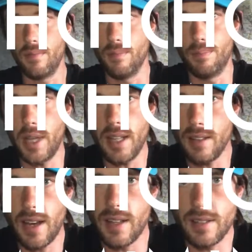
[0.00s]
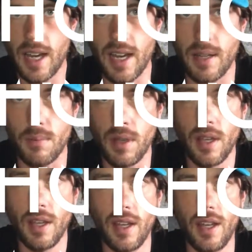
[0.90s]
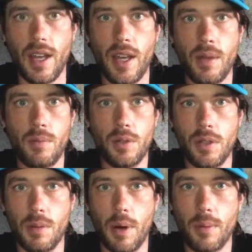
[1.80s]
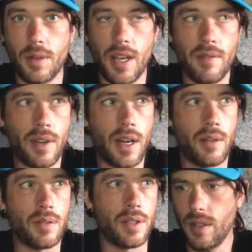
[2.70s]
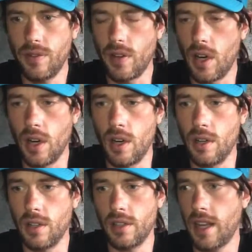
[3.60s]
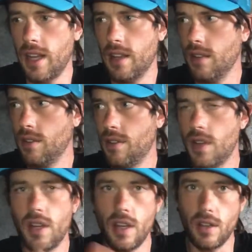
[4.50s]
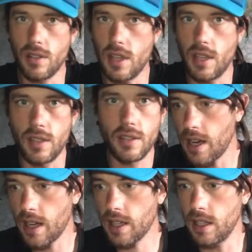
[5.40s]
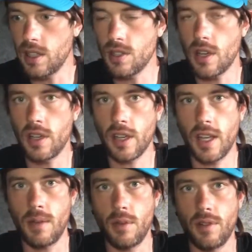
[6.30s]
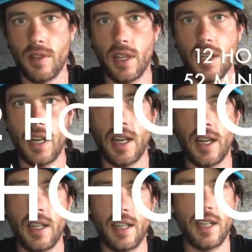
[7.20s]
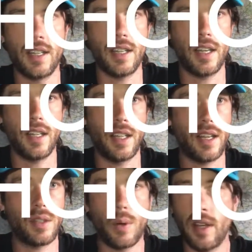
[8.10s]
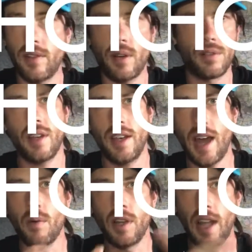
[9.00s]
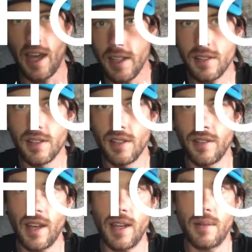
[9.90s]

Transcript: beat that time doing the Bob Graham round for like 30 odd years. Killian Jornet came over and he did it in like 12 hours, an hour less than